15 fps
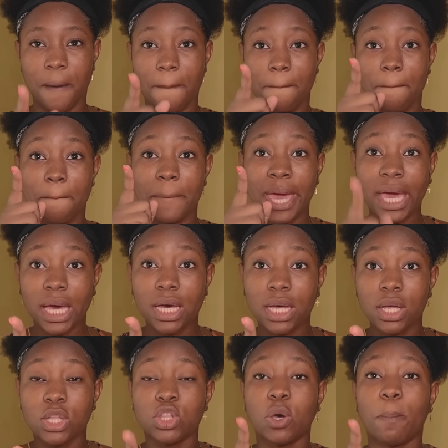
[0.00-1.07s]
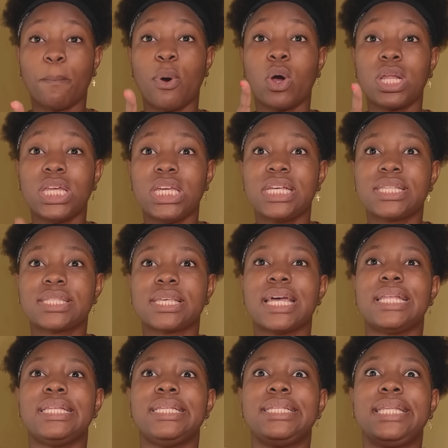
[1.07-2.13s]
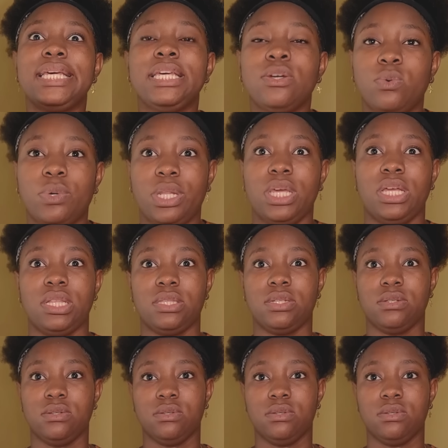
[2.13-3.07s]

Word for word: make the police deal with it.